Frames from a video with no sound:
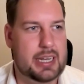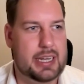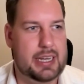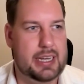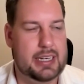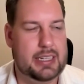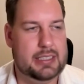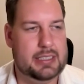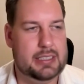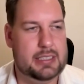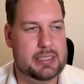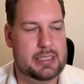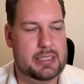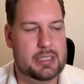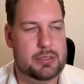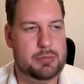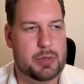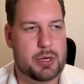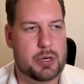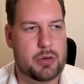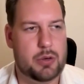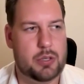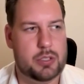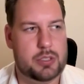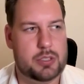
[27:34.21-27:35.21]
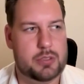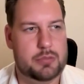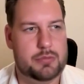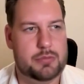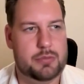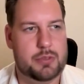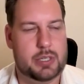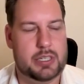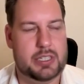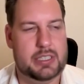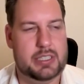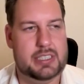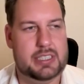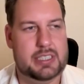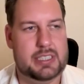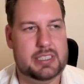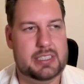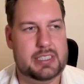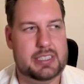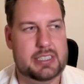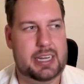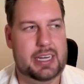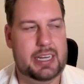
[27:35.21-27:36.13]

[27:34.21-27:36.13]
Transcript: and this were also for instance